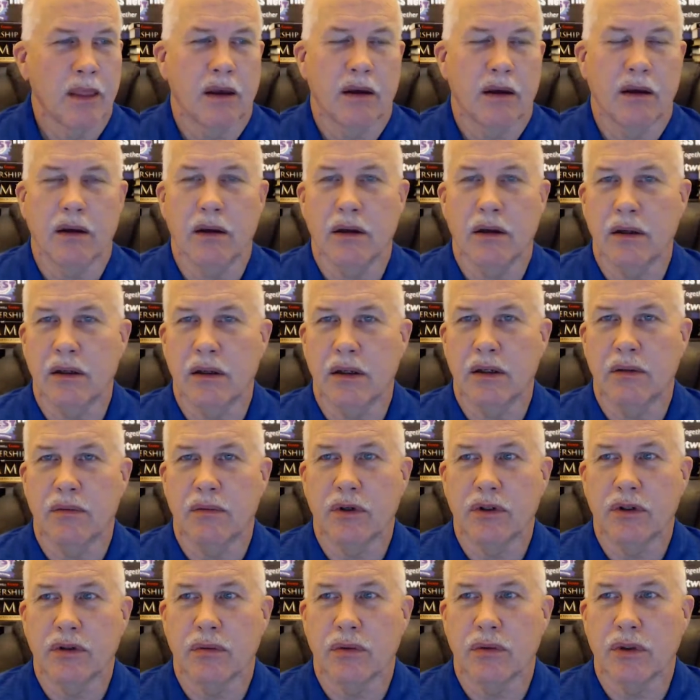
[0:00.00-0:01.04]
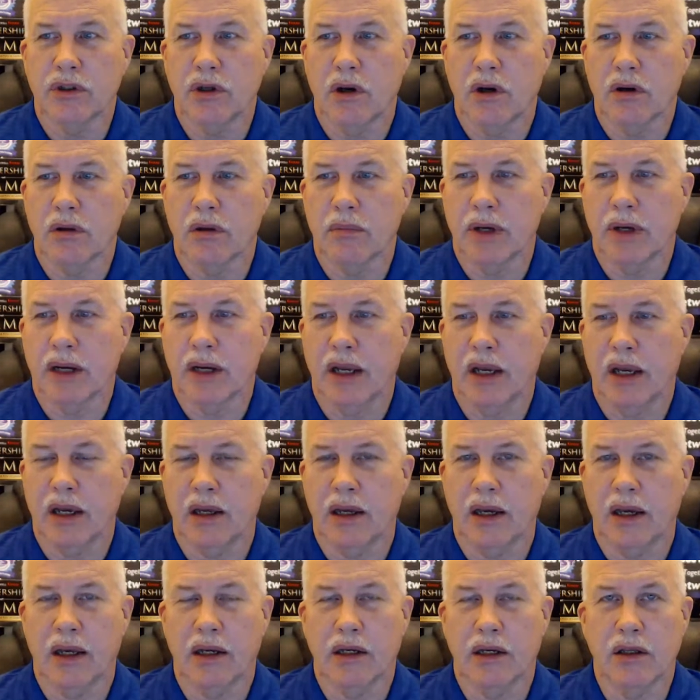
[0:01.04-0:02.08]
We'll talk about
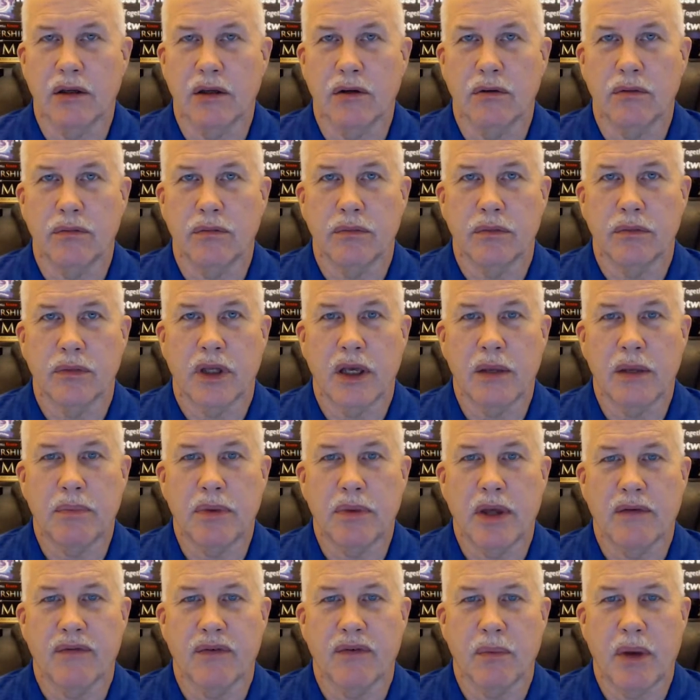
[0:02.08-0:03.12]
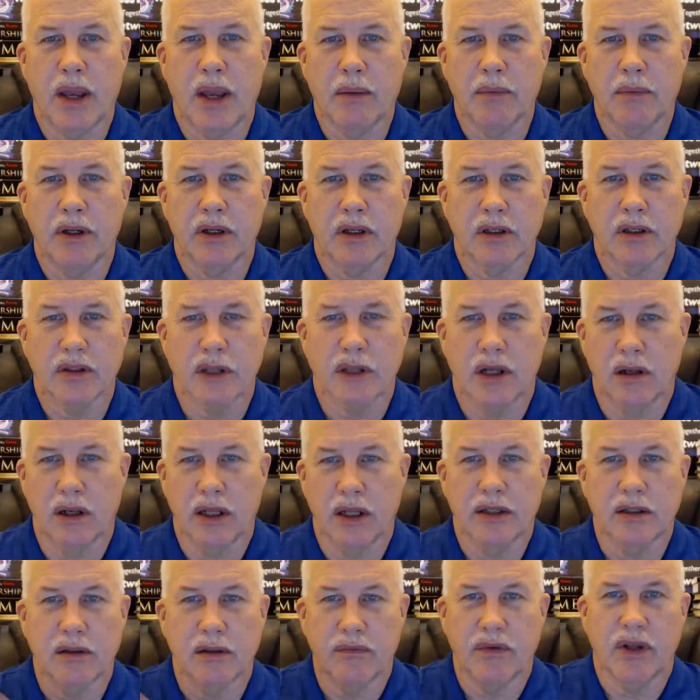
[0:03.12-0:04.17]
how do you keep that from happening, because I'll
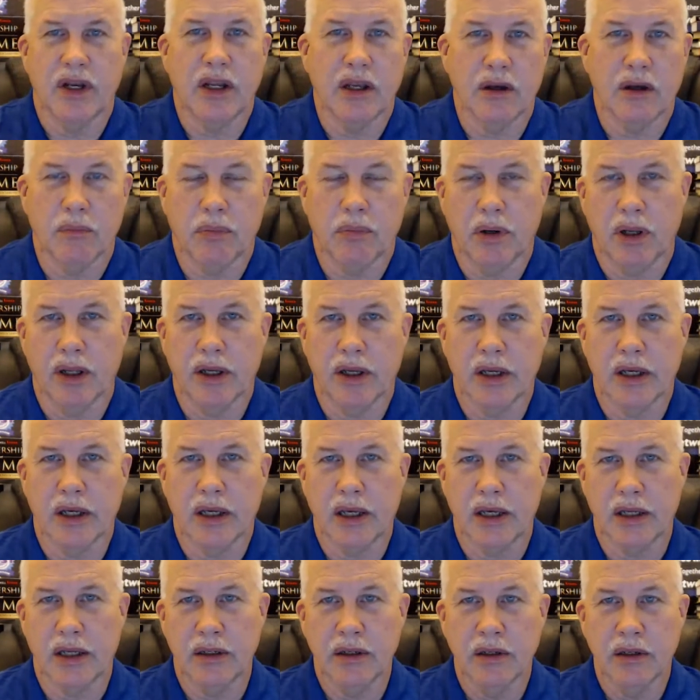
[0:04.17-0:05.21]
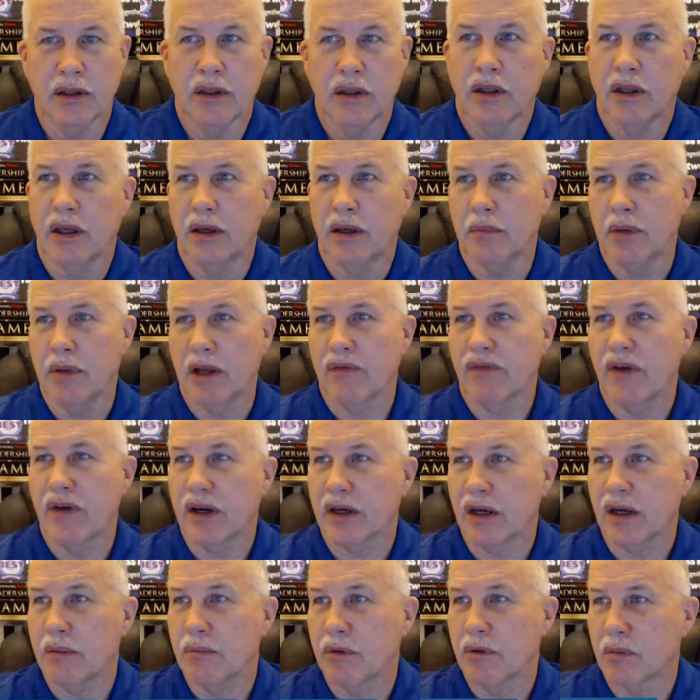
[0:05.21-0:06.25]
let the video play again. As a matter of
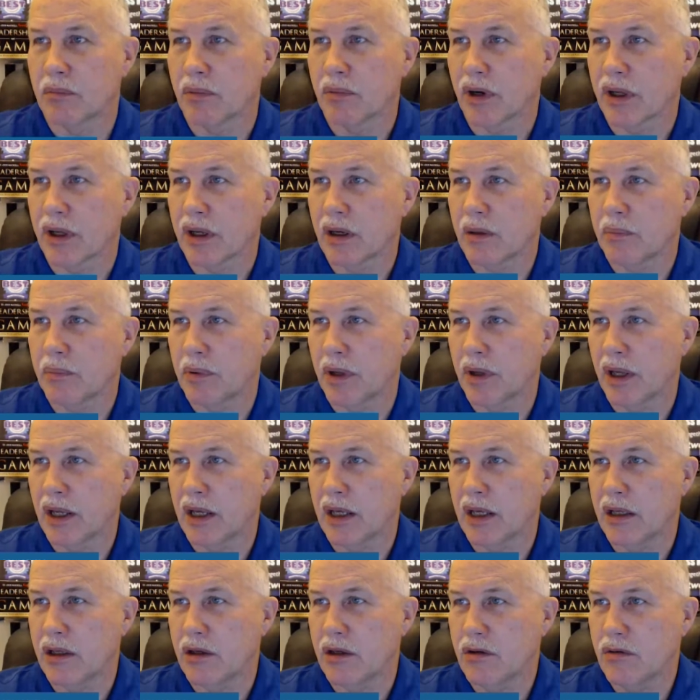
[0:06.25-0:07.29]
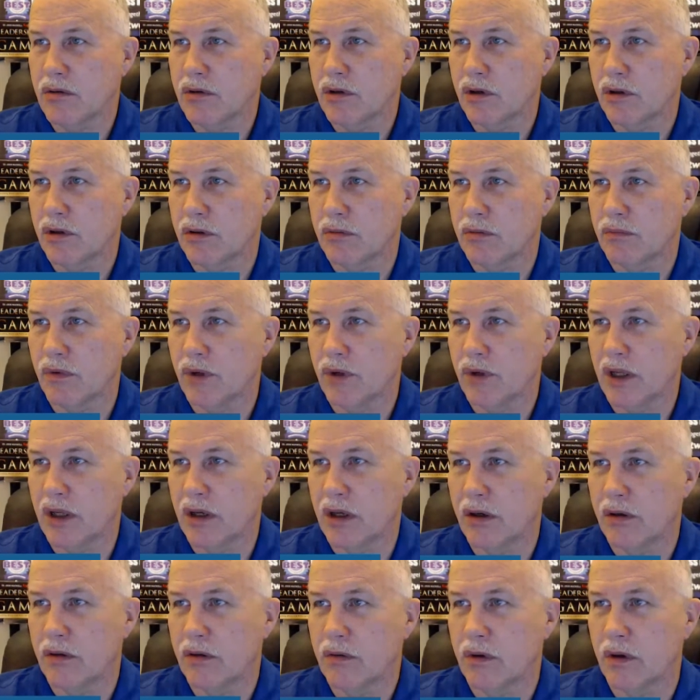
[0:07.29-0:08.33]
fact, I'm going to bring up a YouTube
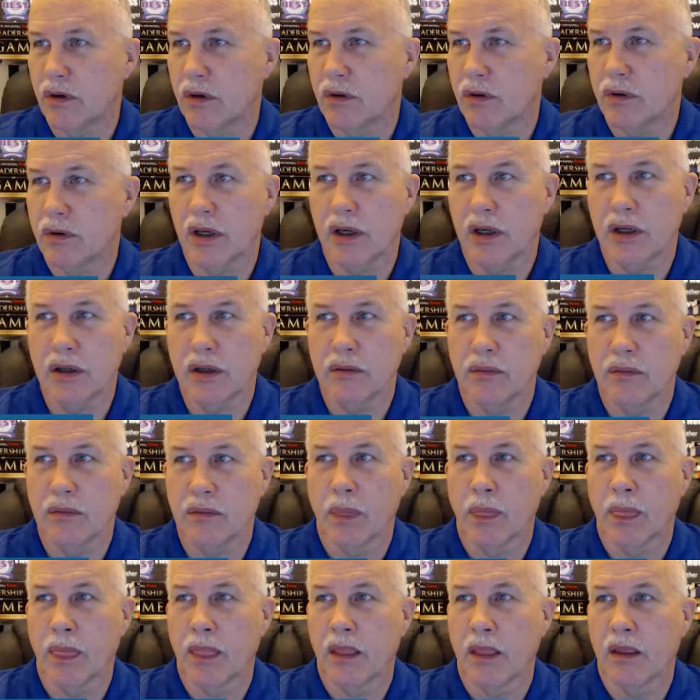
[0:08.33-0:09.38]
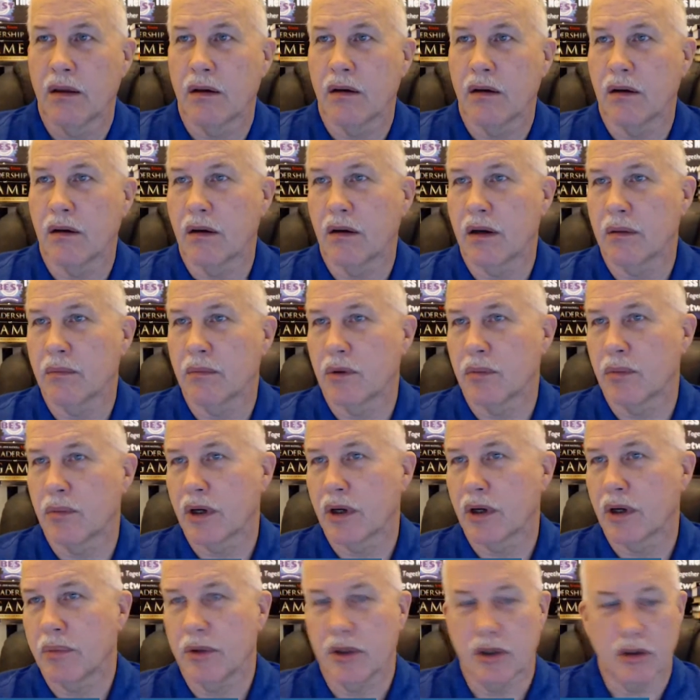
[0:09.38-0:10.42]
video. Okay. All right. I'm going to
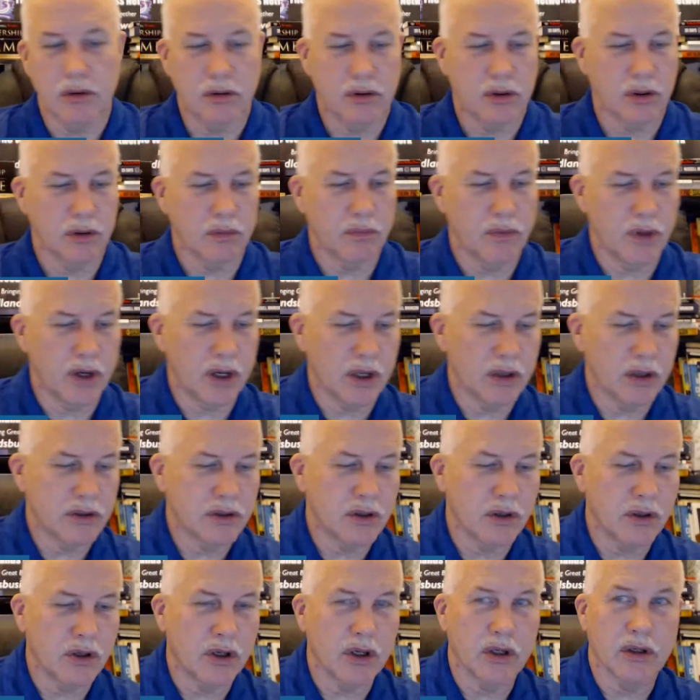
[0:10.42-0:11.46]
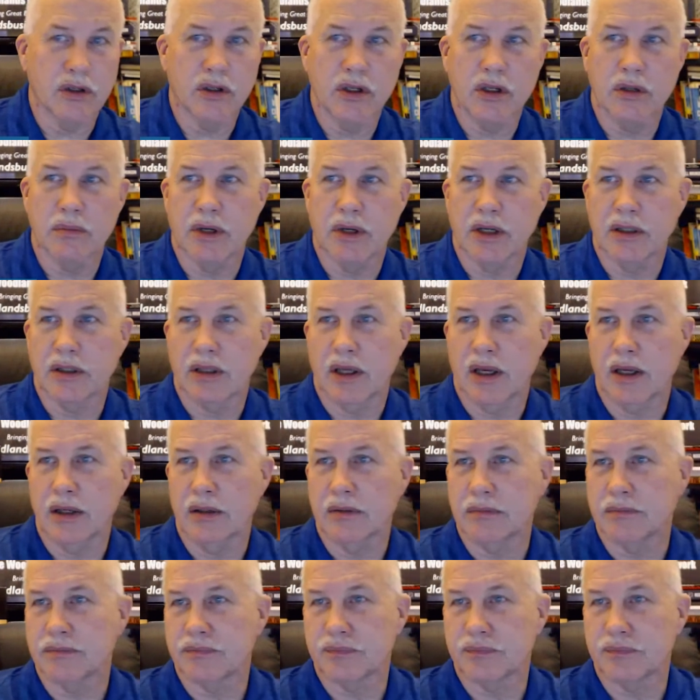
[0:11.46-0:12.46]
bring up a YouTube video so you can see about that.